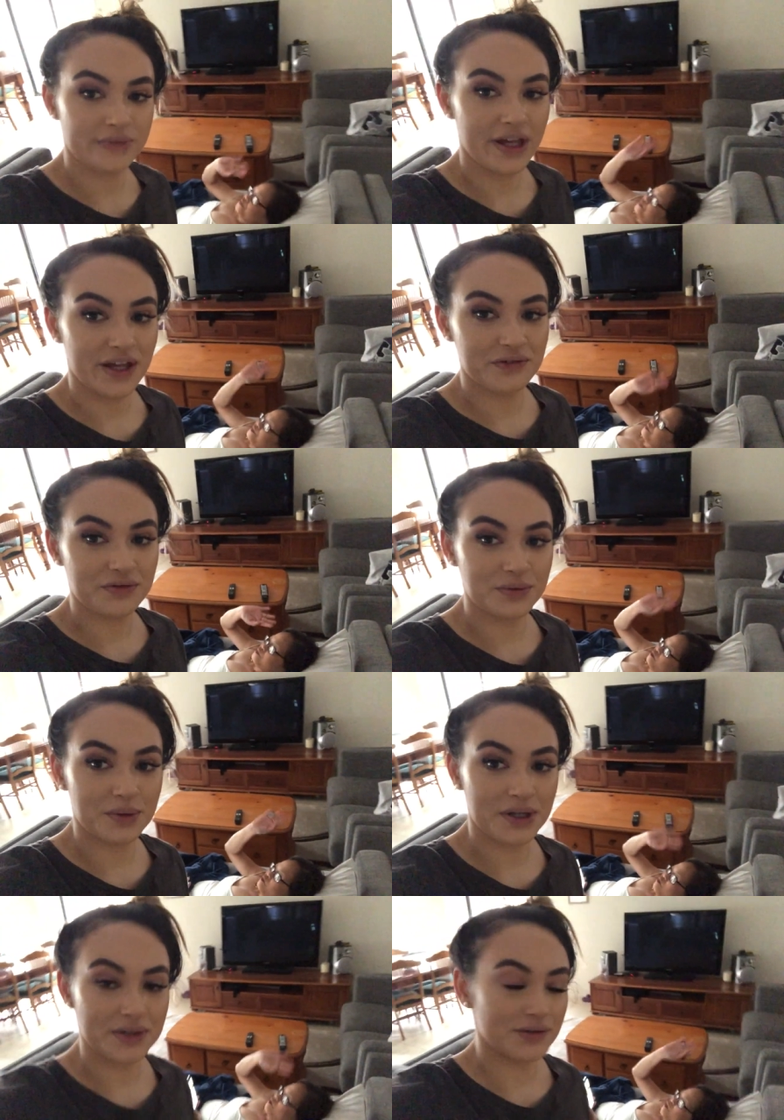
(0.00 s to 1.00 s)
Hey,
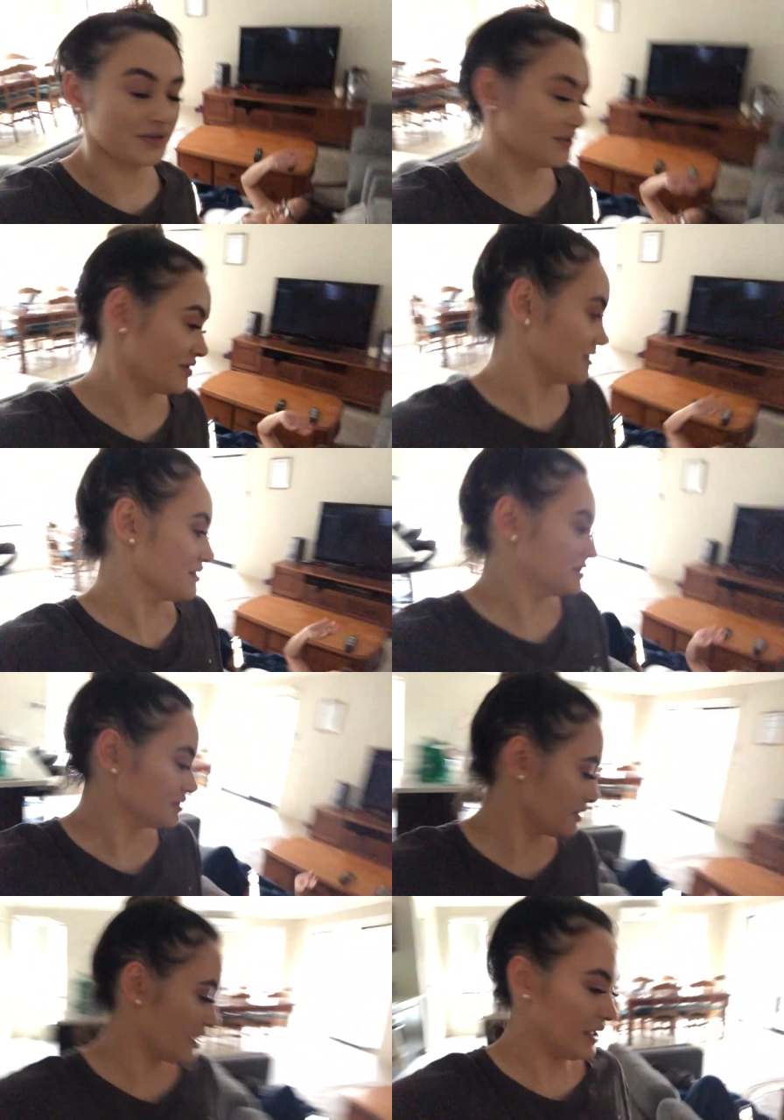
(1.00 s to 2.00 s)
everyone.
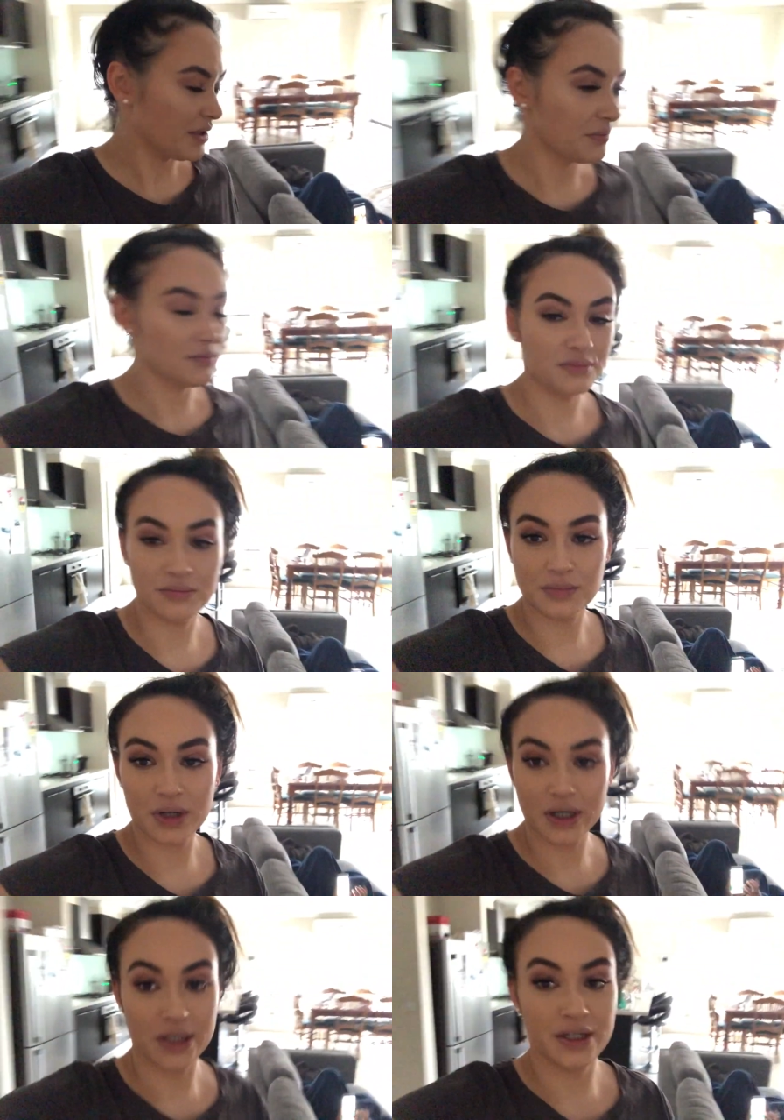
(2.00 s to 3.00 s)
Um,
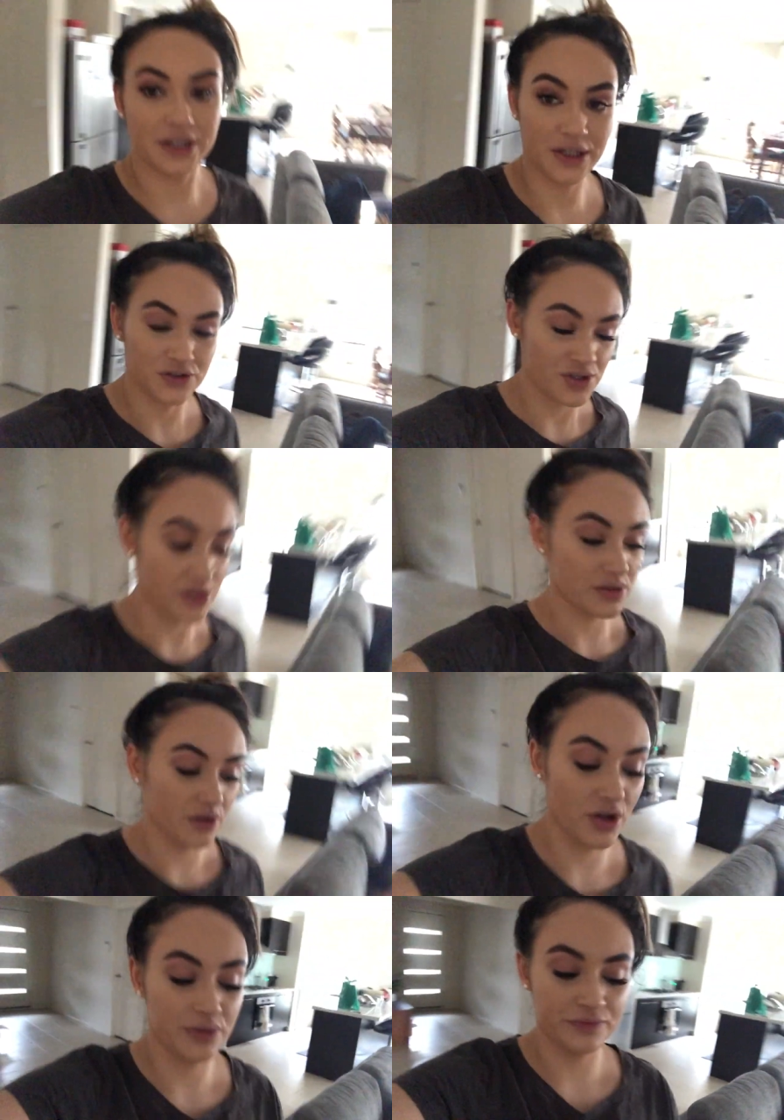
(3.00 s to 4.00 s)
I just
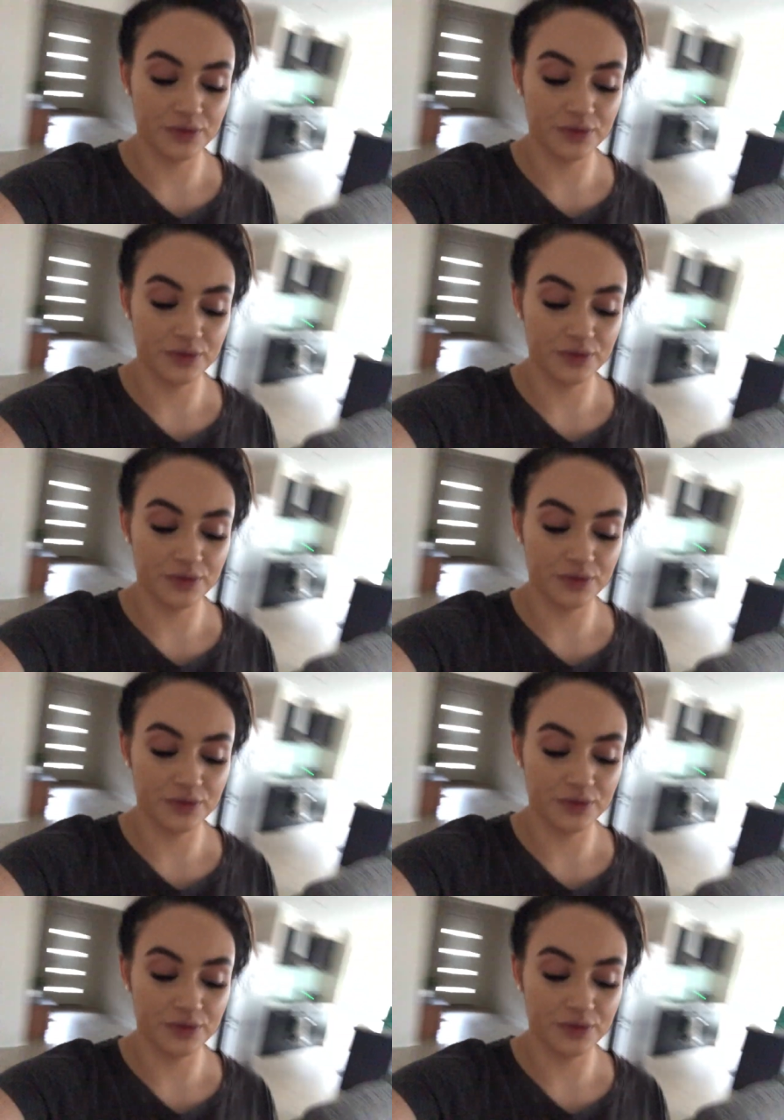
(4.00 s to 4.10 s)
got home